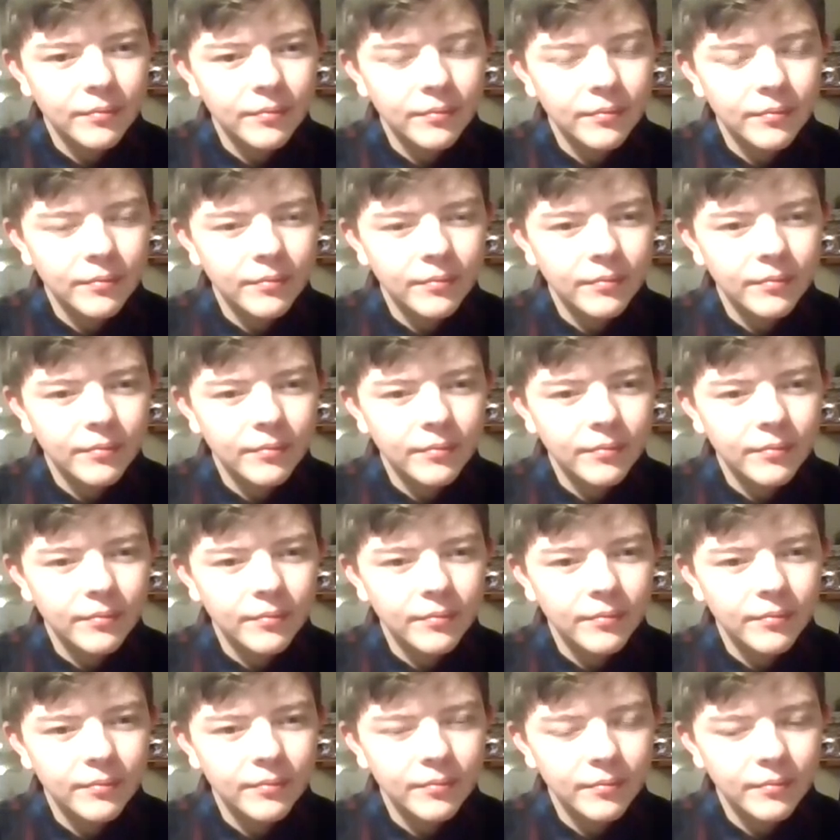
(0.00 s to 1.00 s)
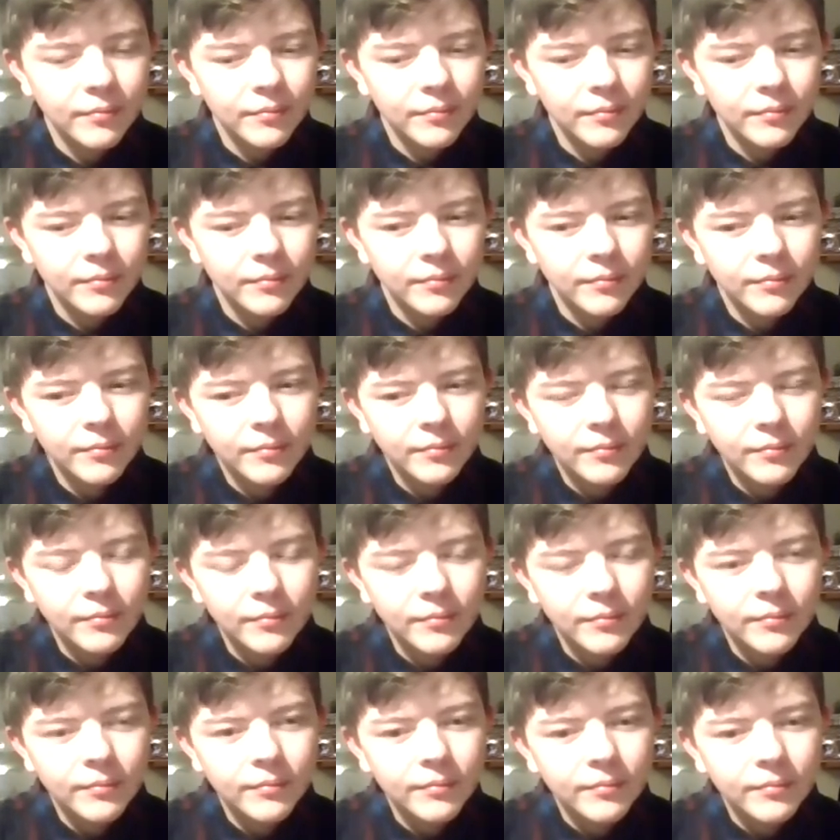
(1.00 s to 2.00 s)

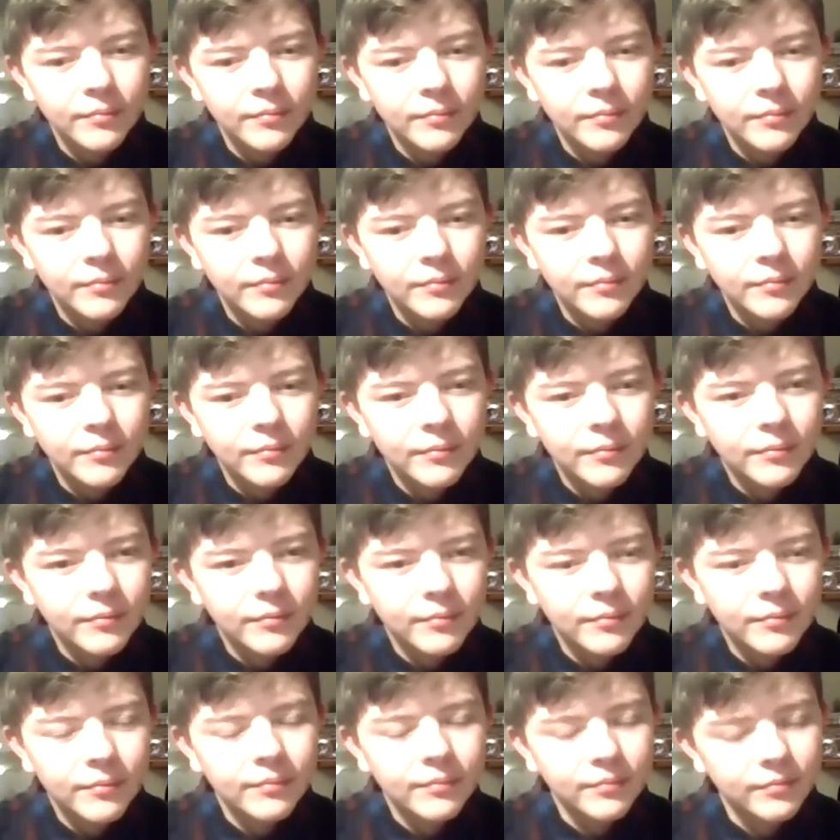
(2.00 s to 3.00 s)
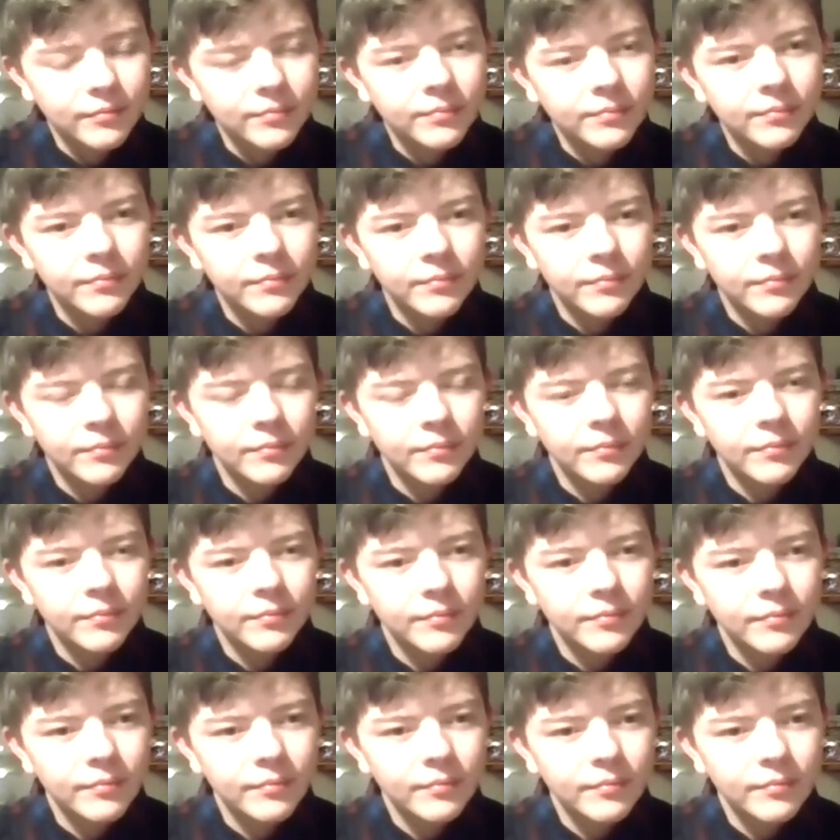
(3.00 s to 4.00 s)

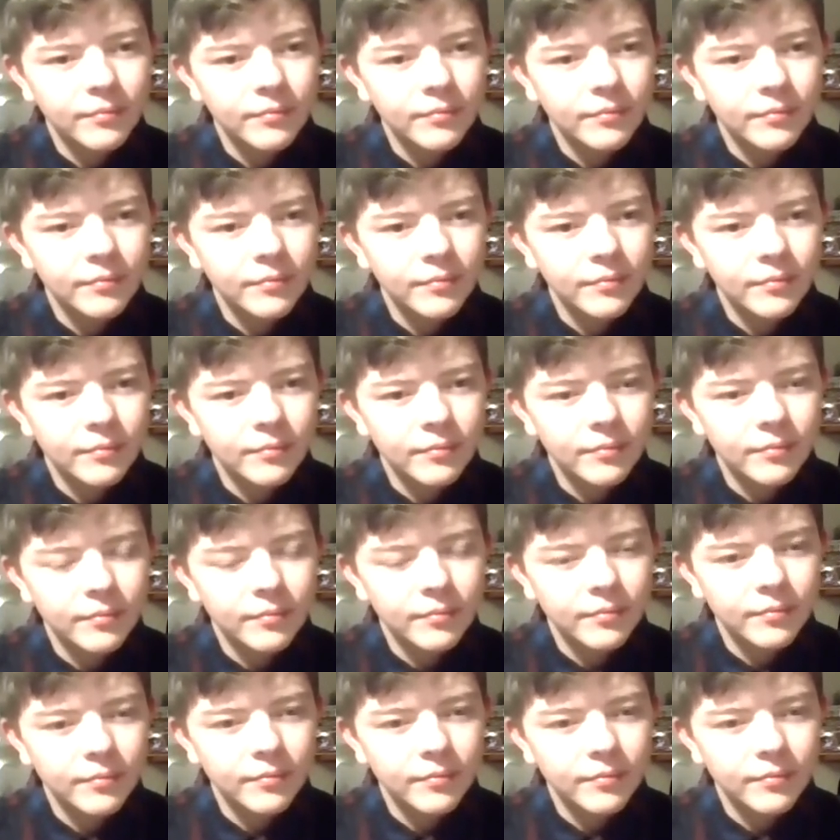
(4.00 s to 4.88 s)
[no speech]